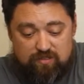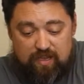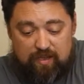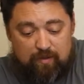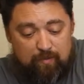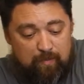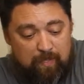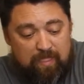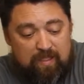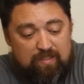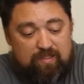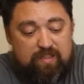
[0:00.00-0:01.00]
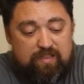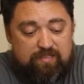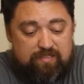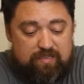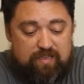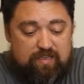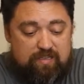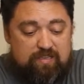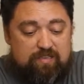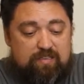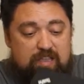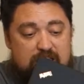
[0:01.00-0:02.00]
Like this
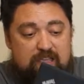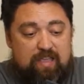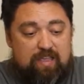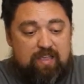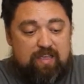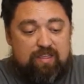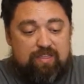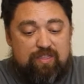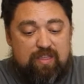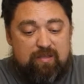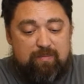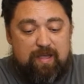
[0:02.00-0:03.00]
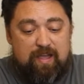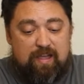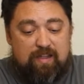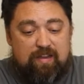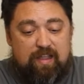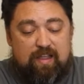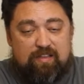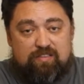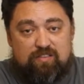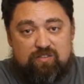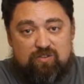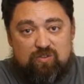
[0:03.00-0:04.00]
is a ThinkPad
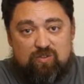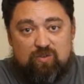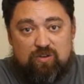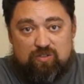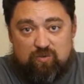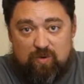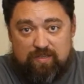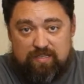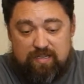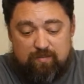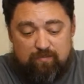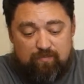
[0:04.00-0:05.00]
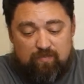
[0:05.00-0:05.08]
X220